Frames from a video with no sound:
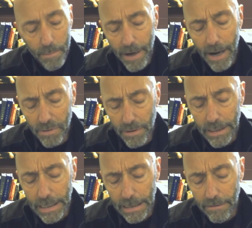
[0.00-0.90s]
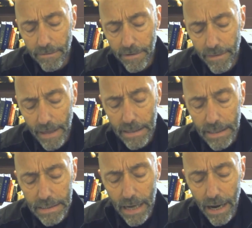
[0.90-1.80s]
But I believe that the
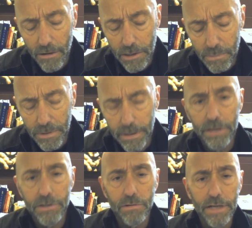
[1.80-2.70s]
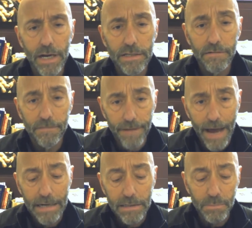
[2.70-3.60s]
desire to please you does in
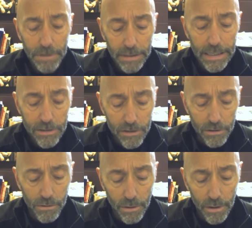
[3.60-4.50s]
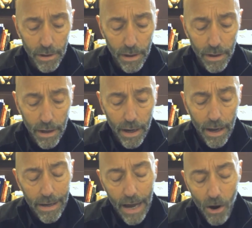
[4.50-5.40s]
fact please you.
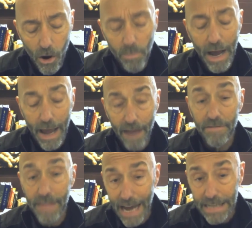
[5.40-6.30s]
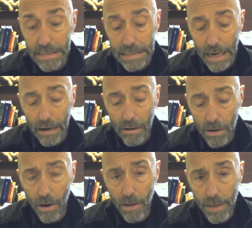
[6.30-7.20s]
And I hope I have that desire
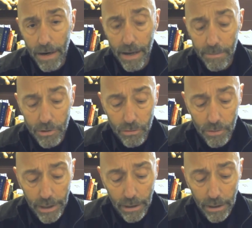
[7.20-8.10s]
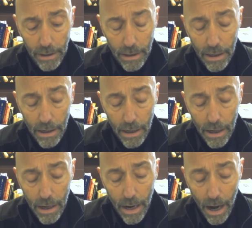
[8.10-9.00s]
in all that I am doing.
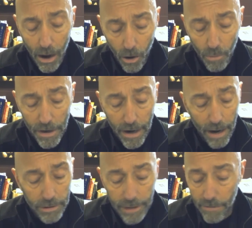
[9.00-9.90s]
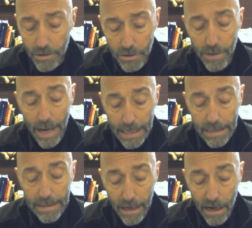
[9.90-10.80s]
I hope that I will never do
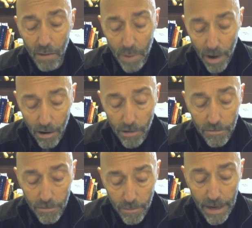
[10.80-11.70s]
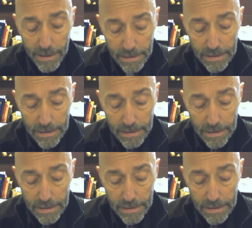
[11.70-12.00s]
anything apart from that